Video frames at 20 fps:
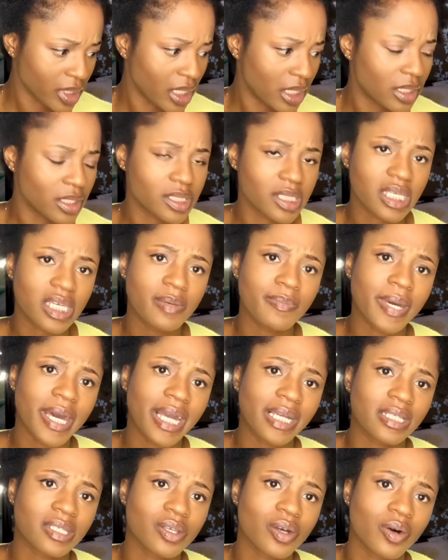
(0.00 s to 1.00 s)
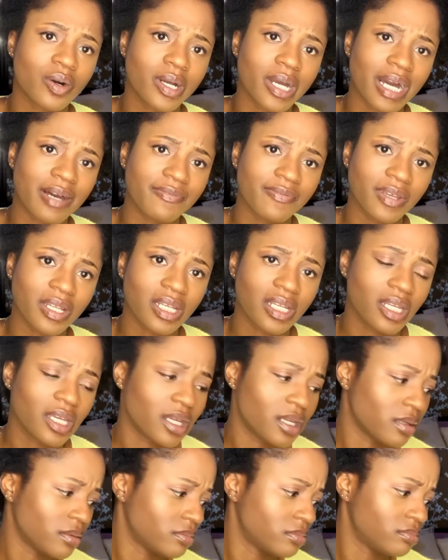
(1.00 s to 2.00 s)
tea bag's got caffeine in it,
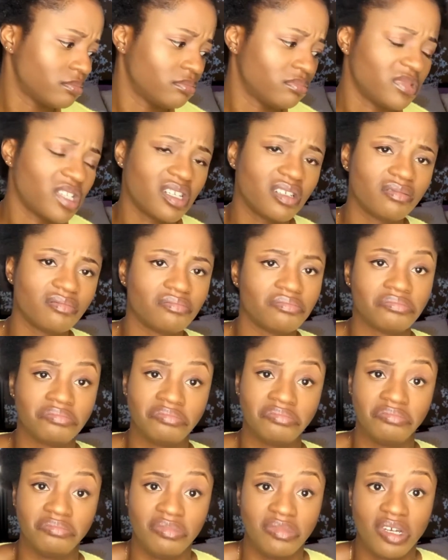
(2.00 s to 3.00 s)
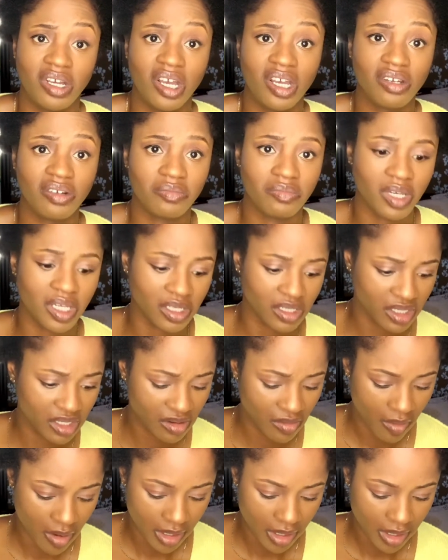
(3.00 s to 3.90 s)
then I don't mind it.